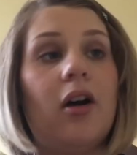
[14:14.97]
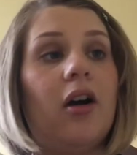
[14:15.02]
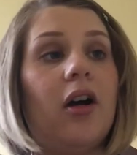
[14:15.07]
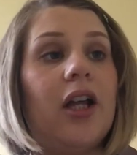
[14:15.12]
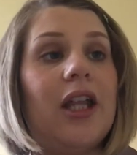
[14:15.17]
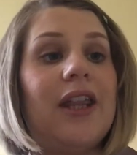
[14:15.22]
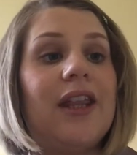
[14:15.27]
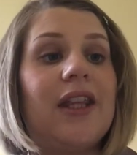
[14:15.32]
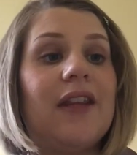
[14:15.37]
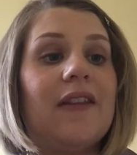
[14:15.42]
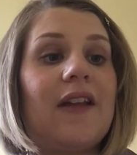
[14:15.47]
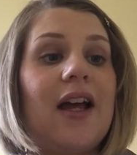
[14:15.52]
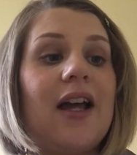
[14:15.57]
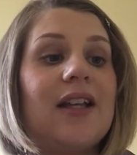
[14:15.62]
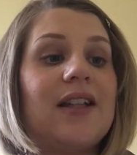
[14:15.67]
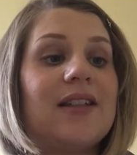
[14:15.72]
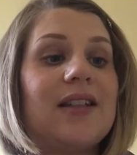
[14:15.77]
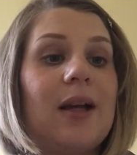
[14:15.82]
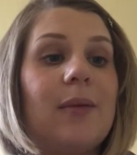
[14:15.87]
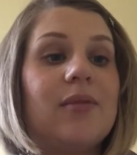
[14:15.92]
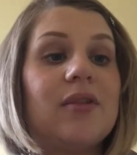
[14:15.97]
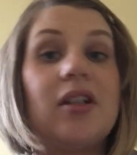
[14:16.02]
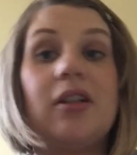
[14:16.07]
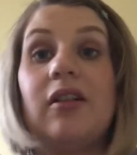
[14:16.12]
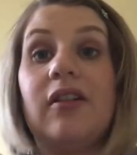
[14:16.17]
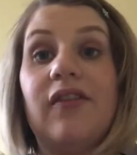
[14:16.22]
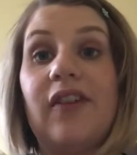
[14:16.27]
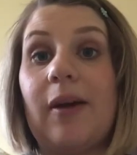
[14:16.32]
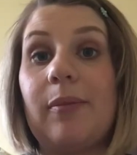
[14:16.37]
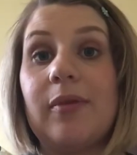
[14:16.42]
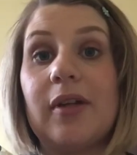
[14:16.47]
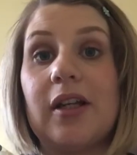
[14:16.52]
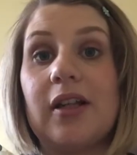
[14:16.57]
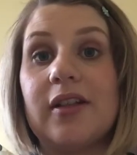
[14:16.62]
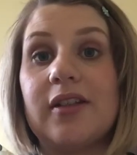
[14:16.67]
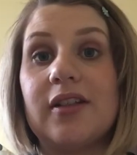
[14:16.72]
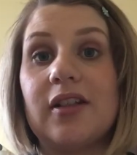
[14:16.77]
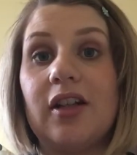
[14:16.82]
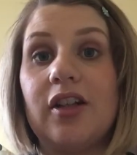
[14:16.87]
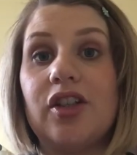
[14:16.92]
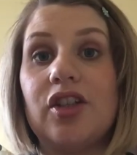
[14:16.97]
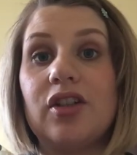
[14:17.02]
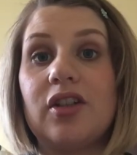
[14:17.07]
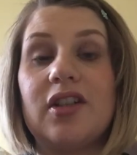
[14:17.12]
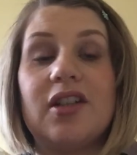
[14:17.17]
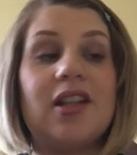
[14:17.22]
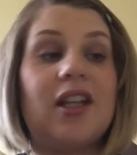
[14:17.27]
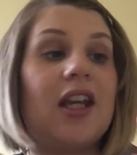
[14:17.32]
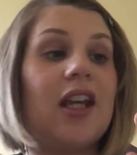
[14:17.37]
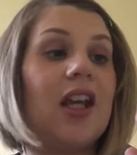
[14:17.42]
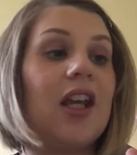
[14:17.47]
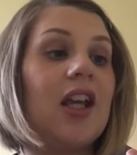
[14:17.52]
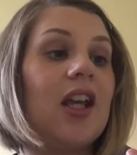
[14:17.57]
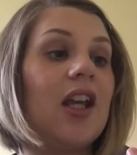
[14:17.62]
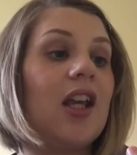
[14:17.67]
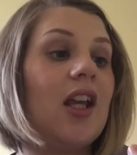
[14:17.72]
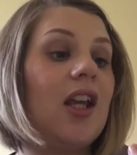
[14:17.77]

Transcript: I think that is absolutely fabulous. I just think,